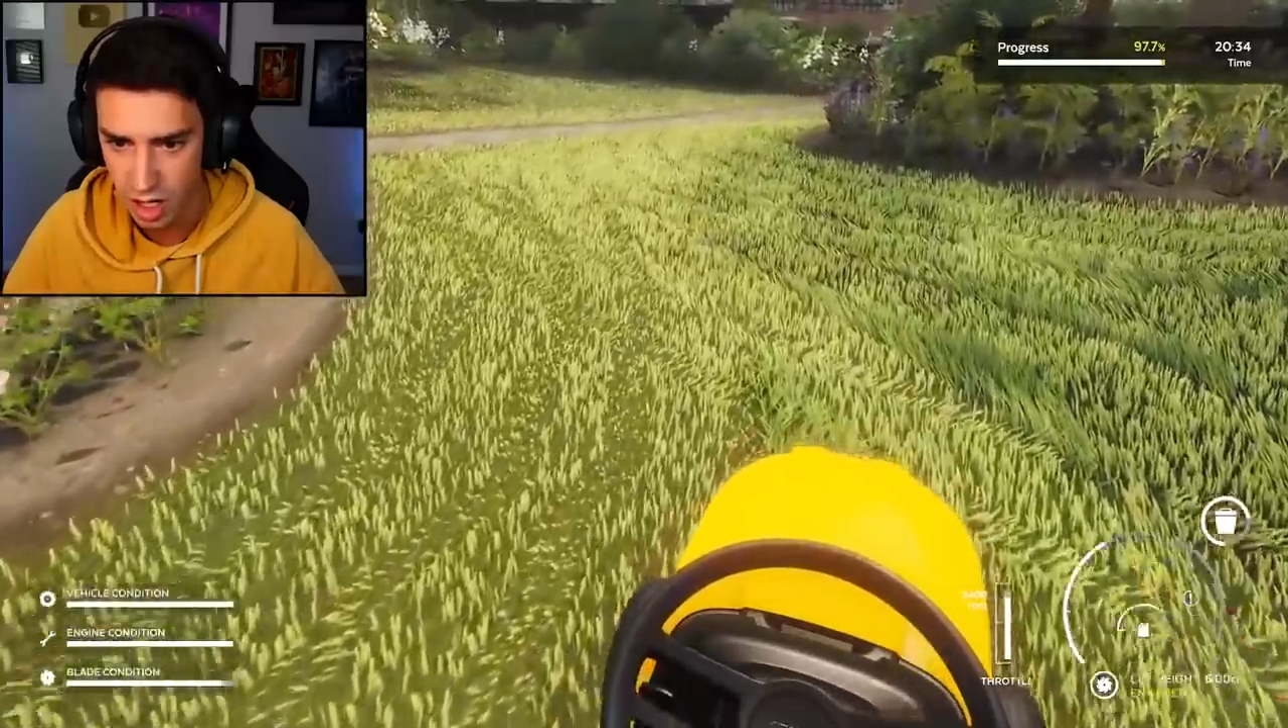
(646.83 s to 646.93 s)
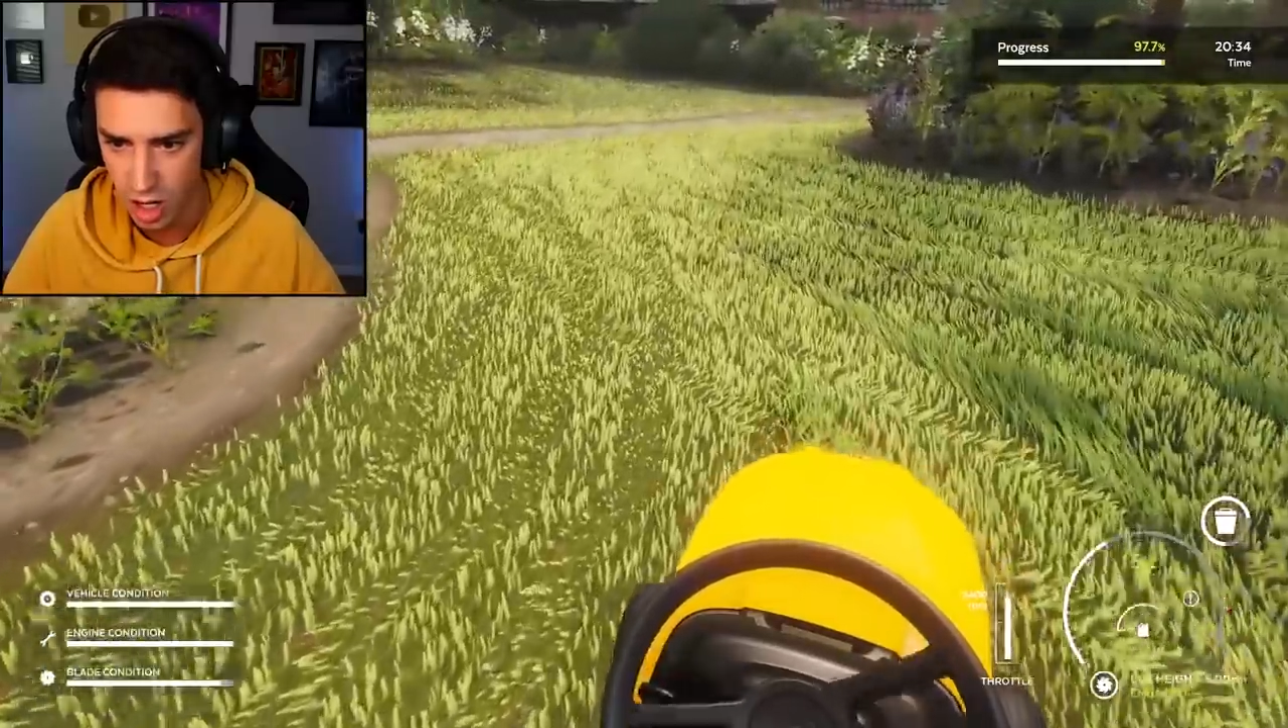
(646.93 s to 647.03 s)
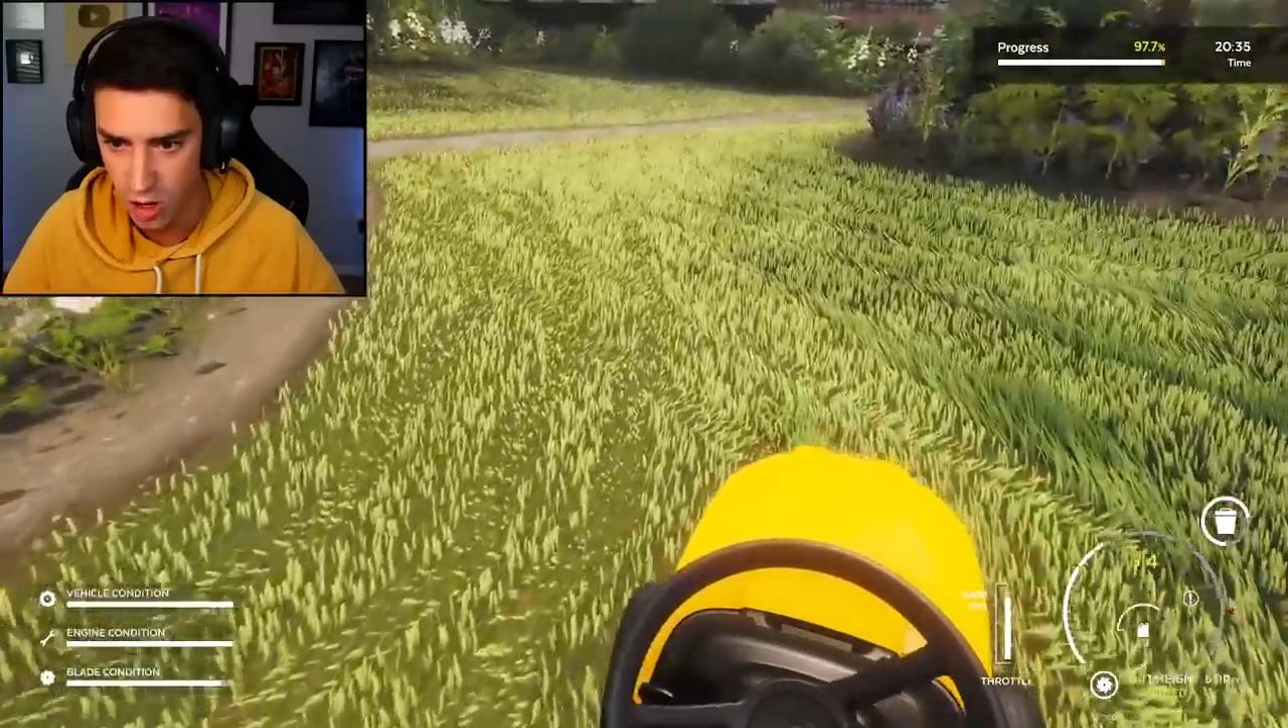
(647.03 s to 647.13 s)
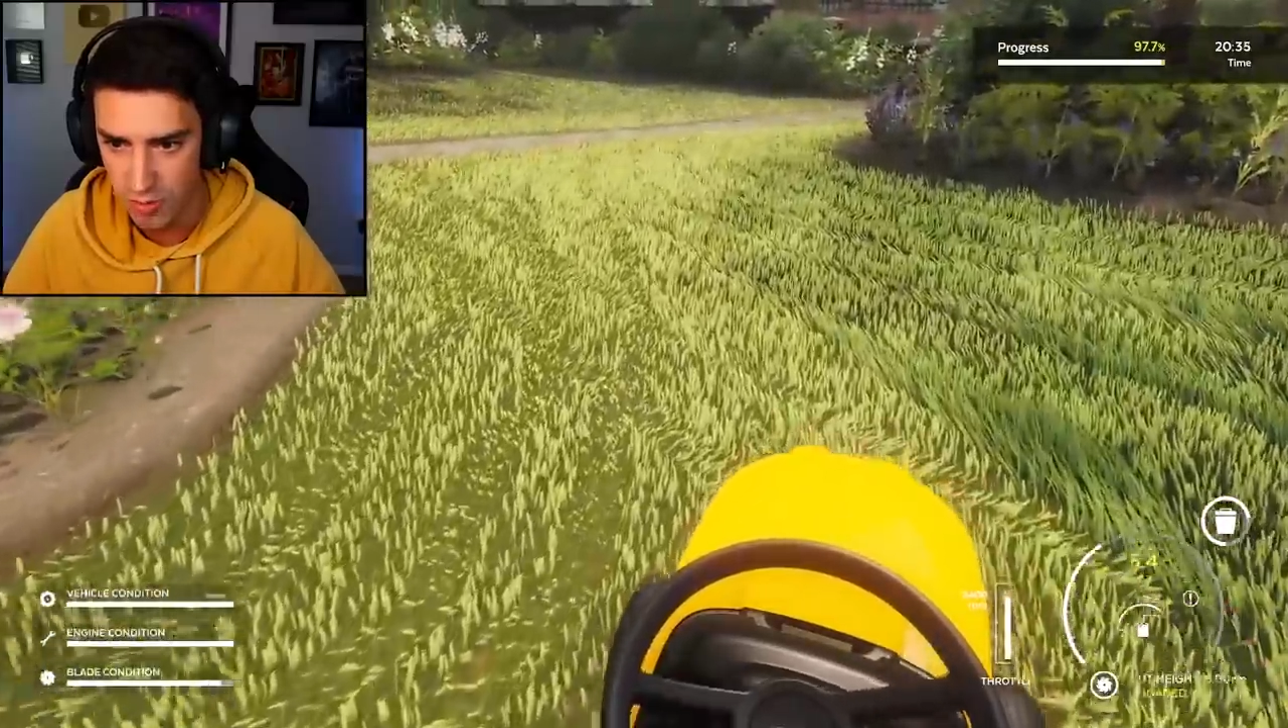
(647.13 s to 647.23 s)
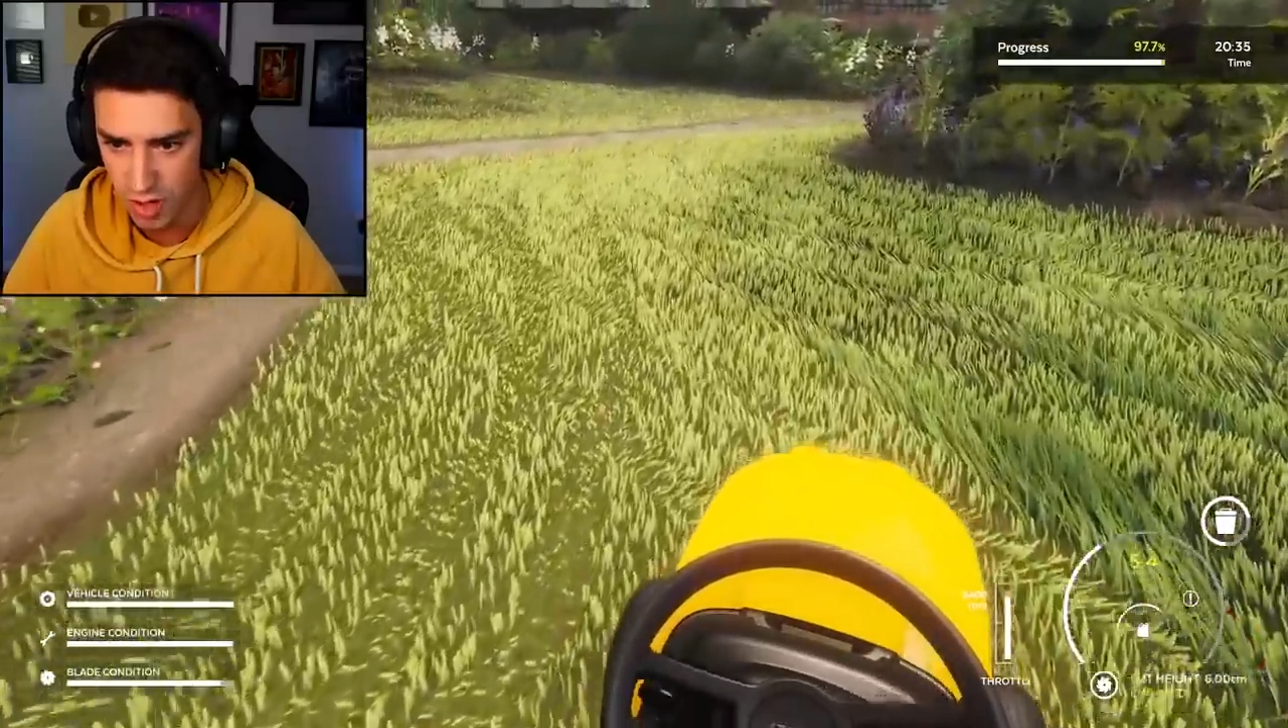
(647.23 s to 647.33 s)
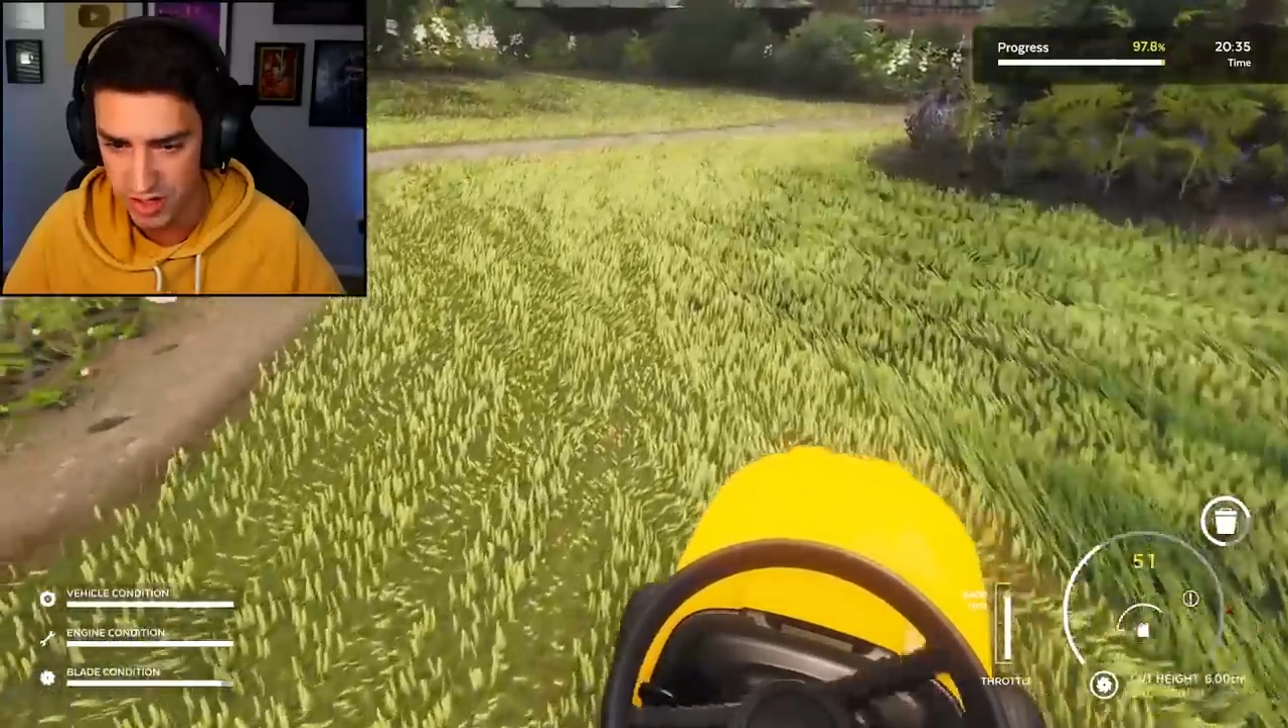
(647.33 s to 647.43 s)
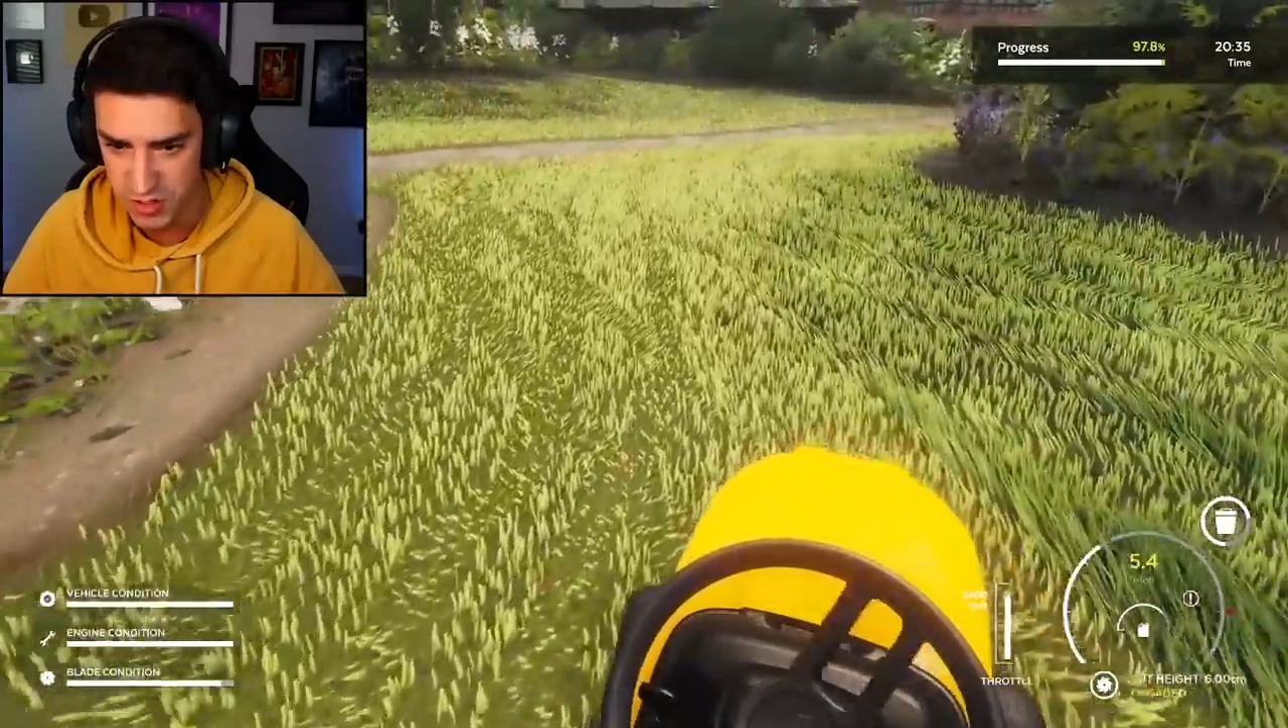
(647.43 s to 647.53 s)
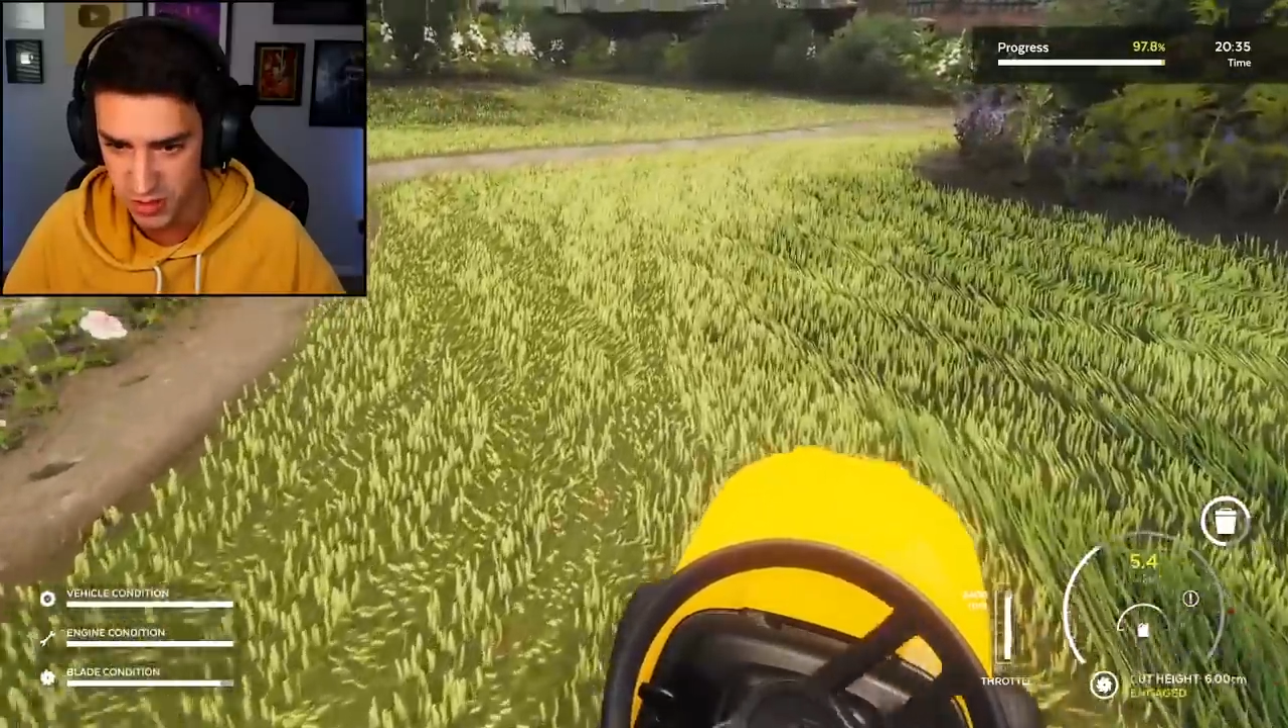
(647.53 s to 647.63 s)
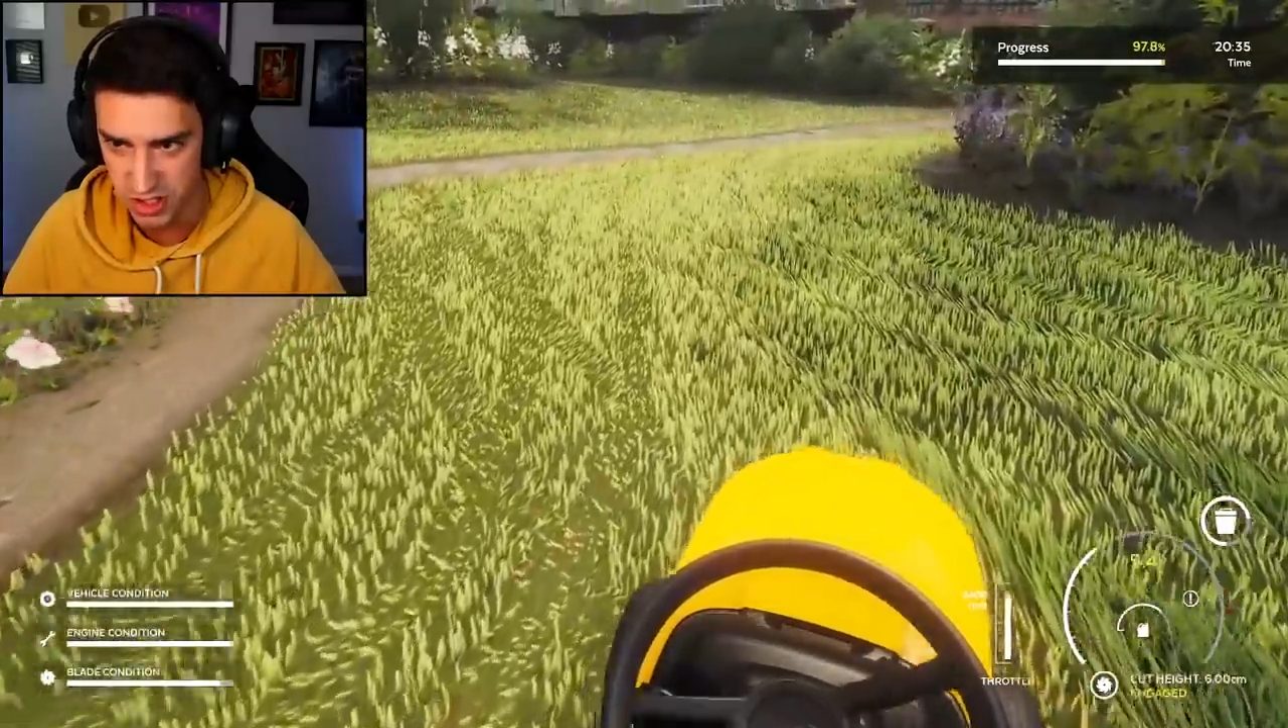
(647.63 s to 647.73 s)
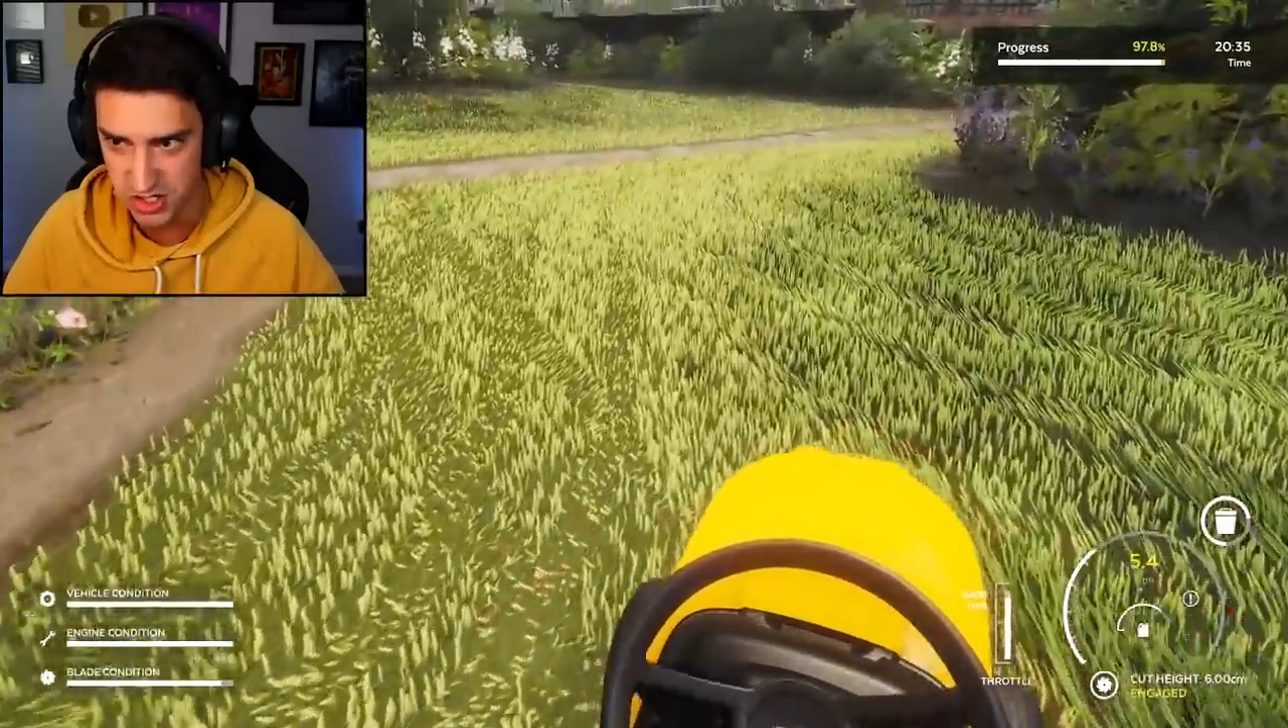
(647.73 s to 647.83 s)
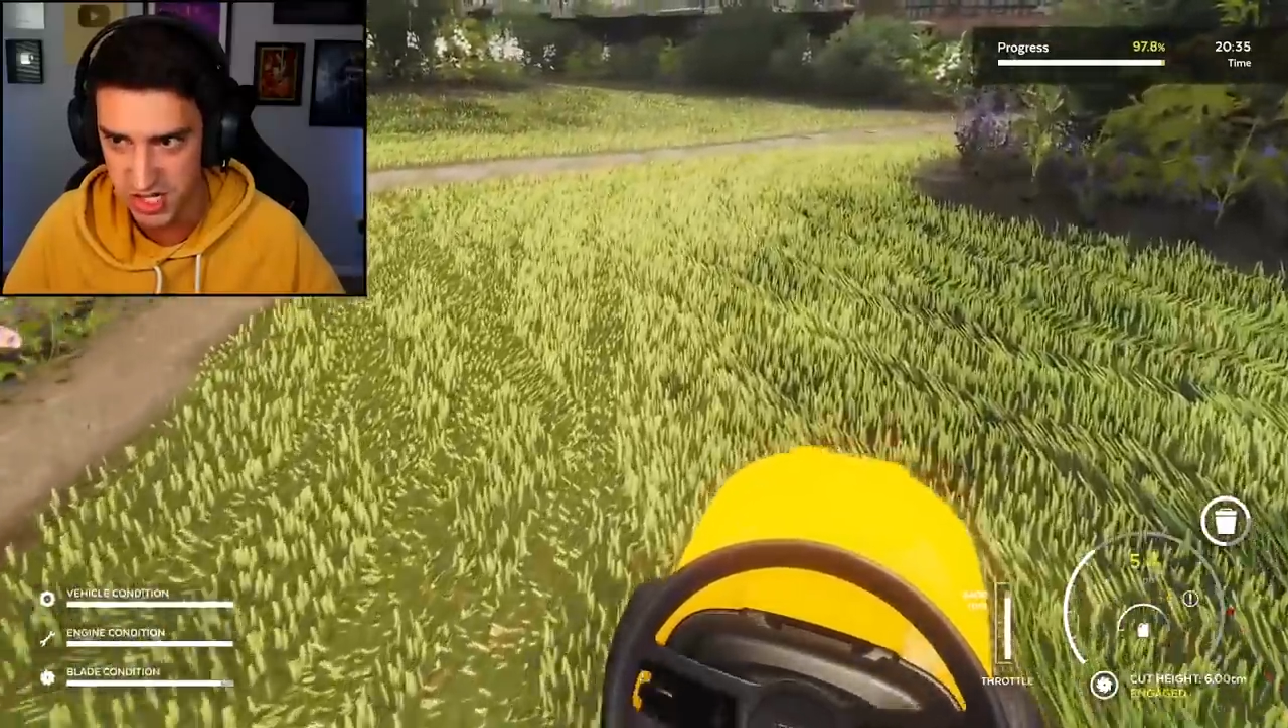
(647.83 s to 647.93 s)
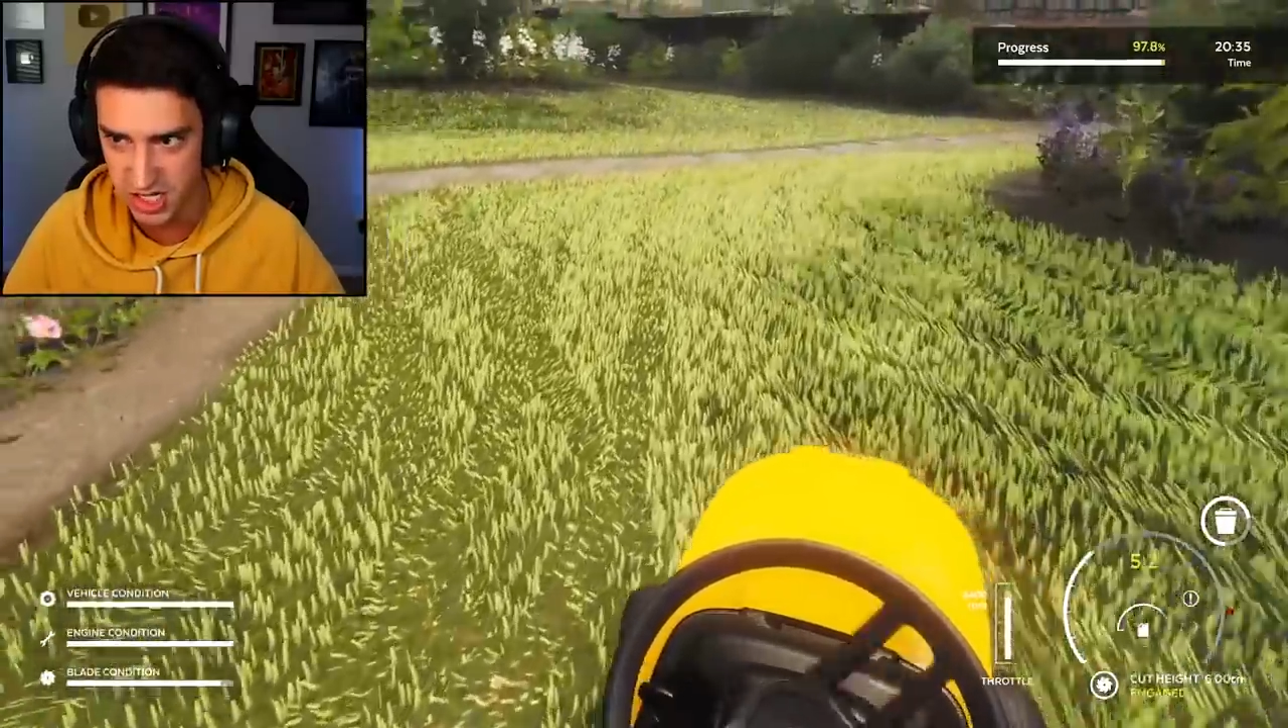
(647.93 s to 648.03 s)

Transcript: Oh boy, there's probably just